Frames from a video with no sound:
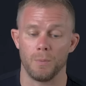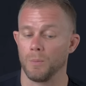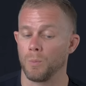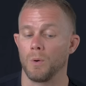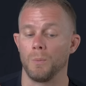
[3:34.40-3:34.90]
with
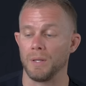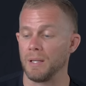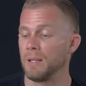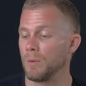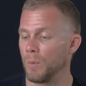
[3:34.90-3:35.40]
what we
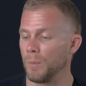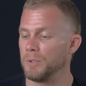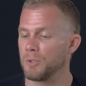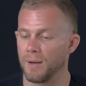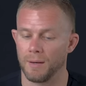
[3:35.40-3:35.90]
eat and what we
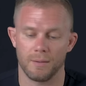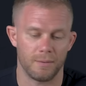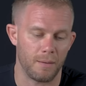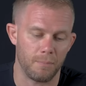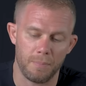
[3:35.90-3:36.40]
drink.
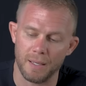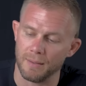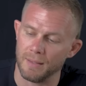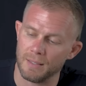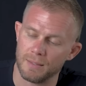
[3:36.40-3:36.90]
And
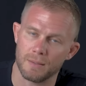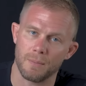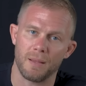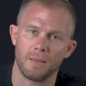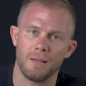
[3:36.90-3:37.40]
picking this as a
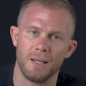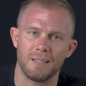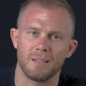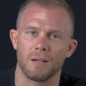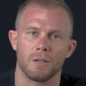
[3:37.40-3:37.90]
method
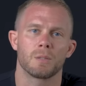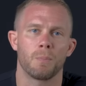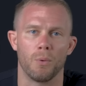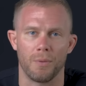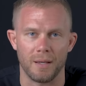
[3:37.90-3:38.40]
isn't gonna
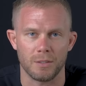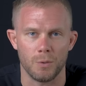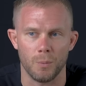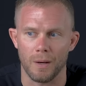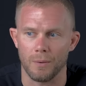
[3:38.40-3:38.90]
support that
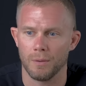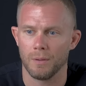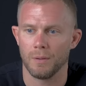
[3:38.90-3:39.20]
too well.